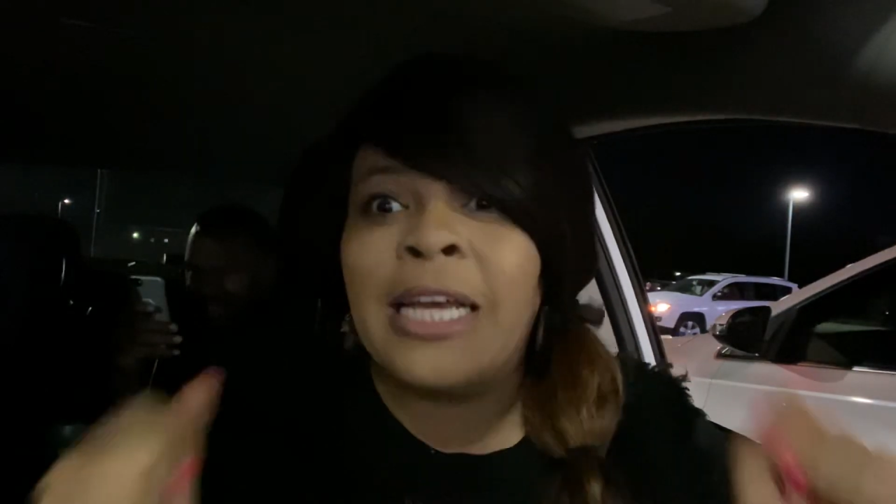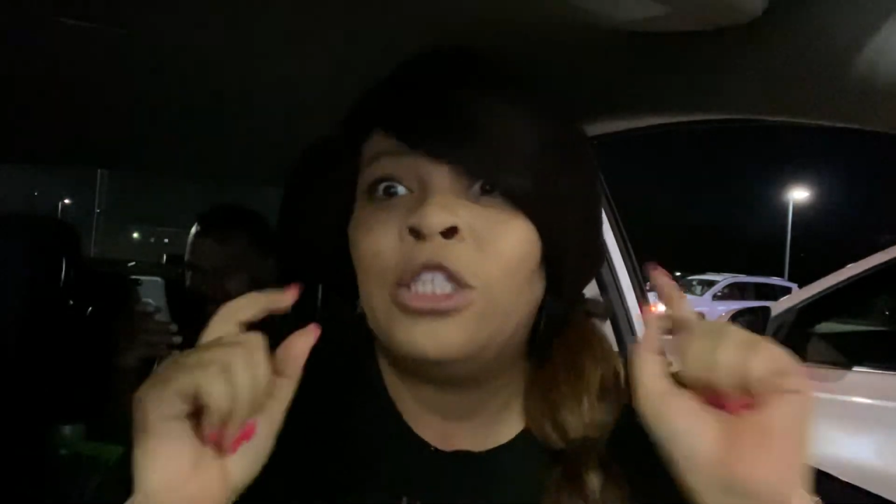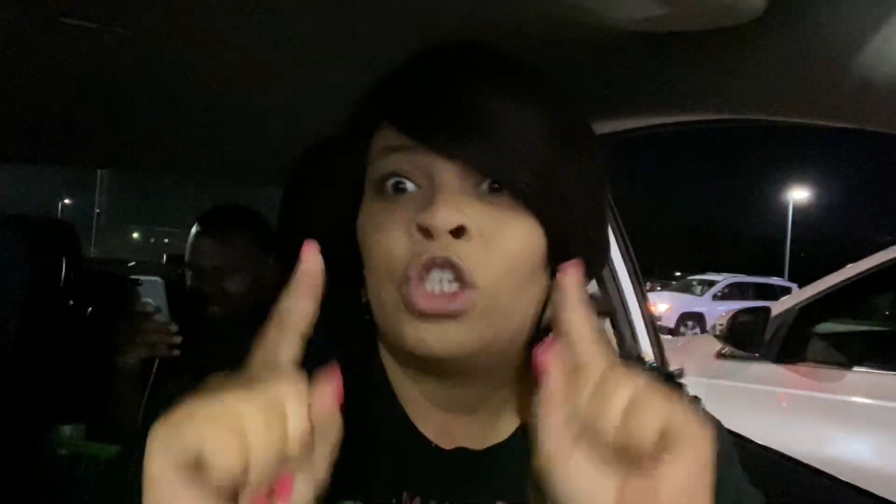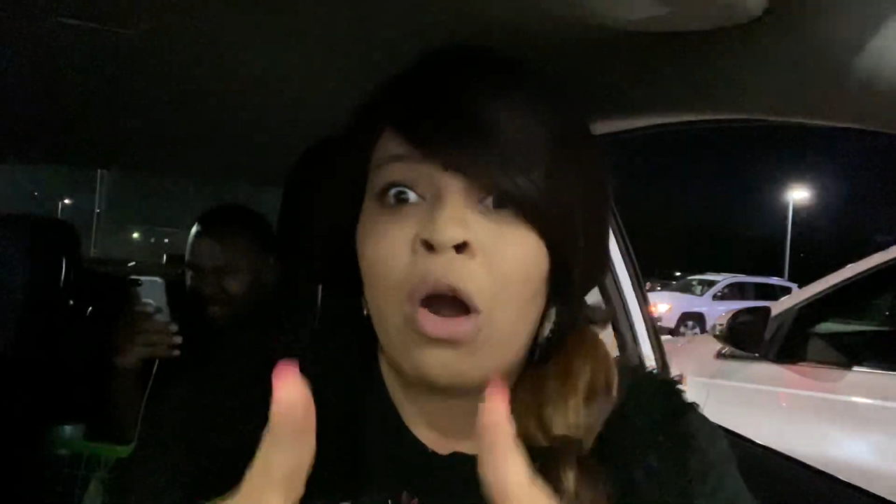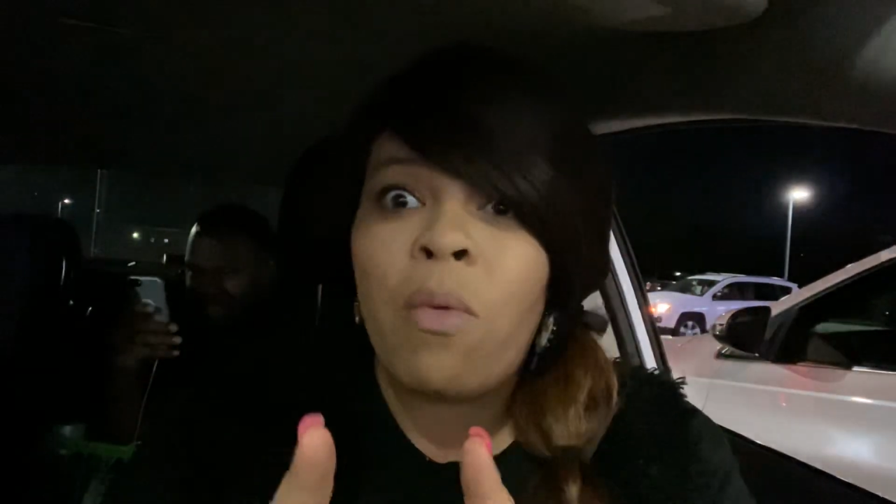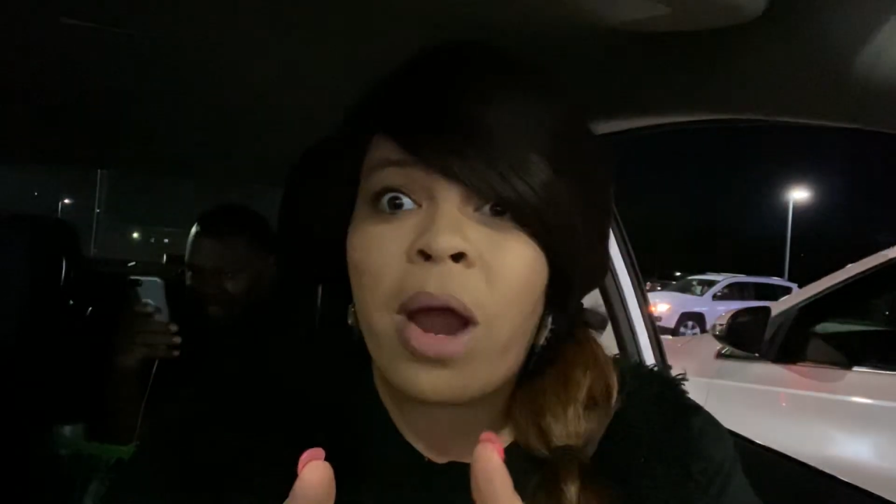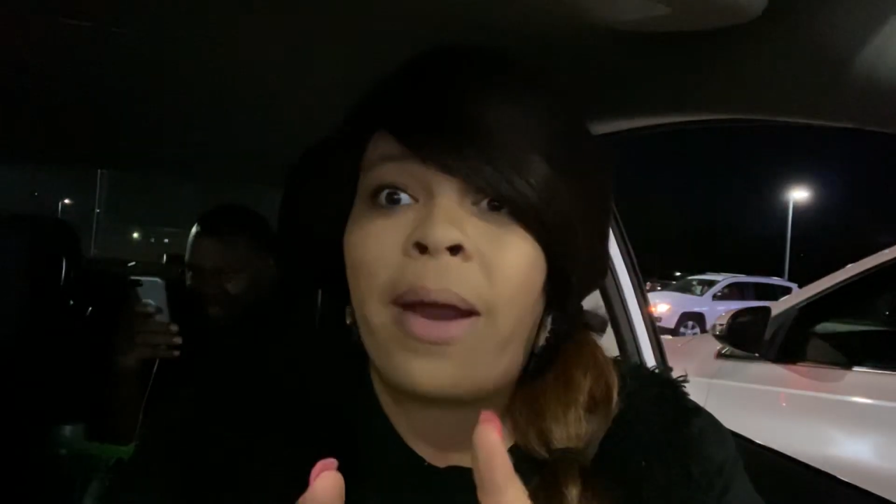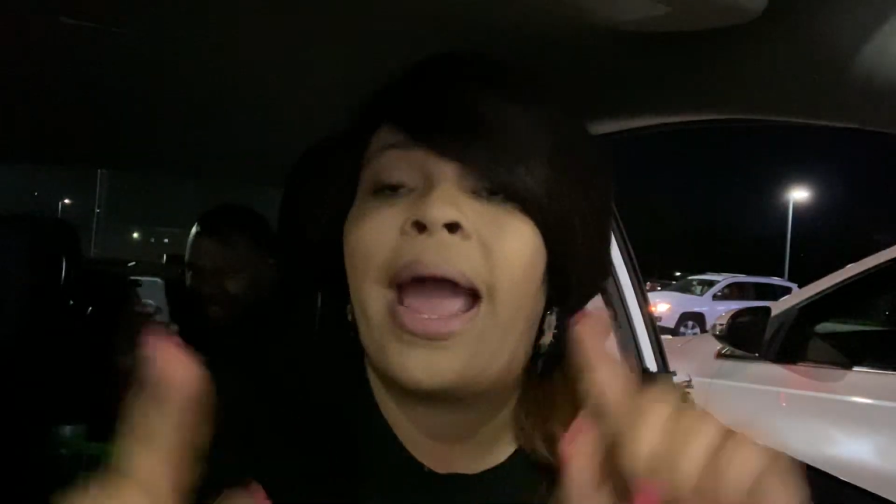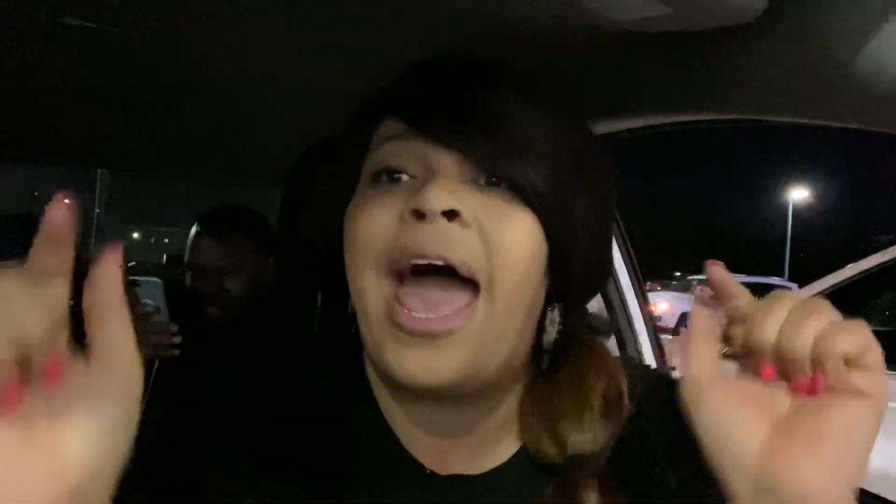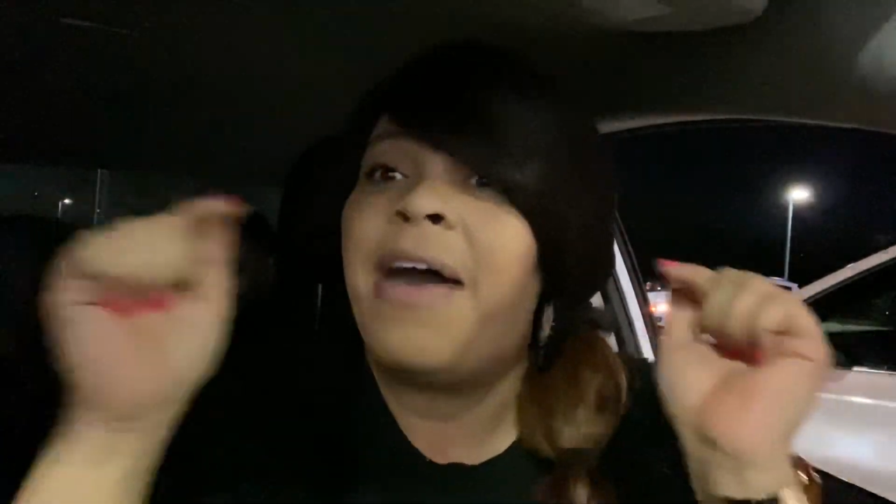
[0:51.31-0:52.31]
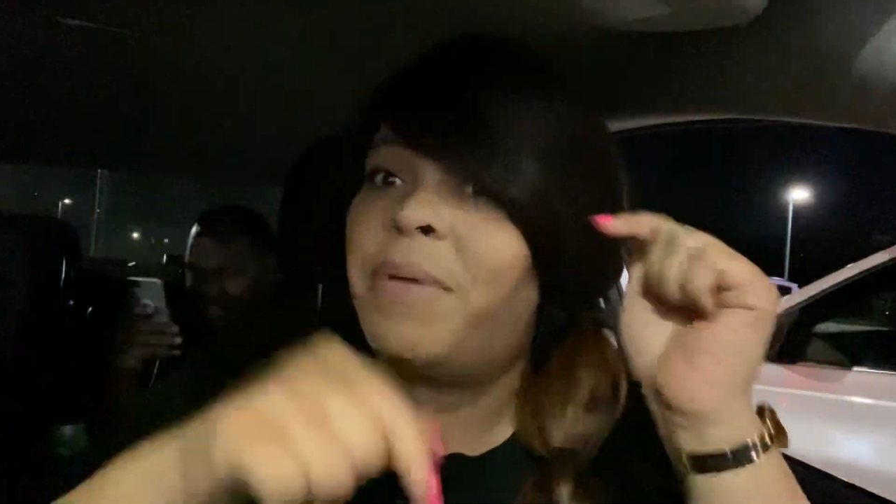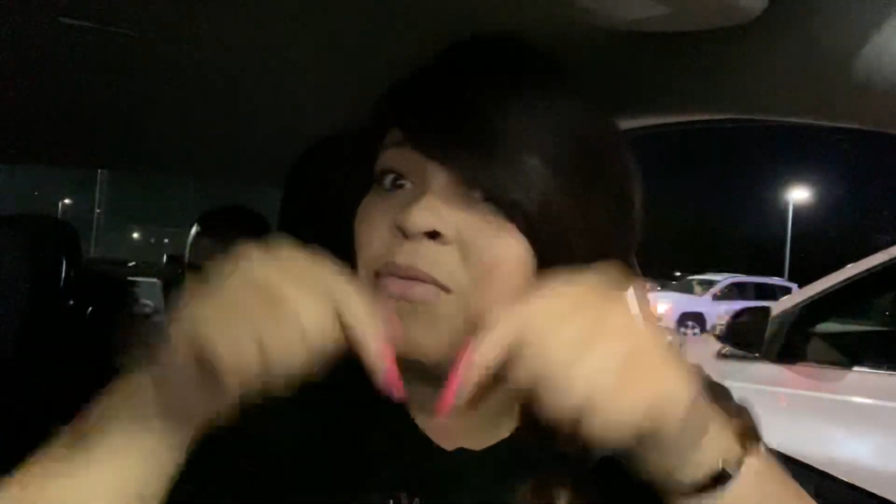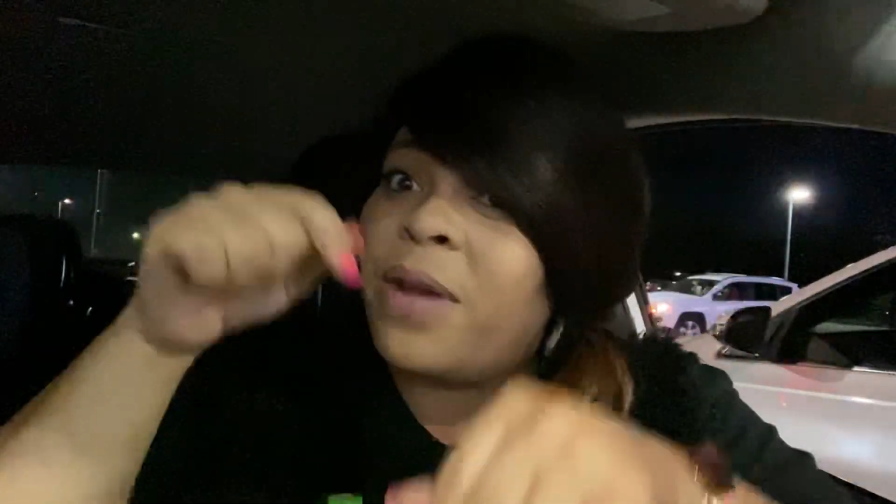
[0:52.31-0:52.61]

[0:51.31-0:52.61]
And don't worry, I have been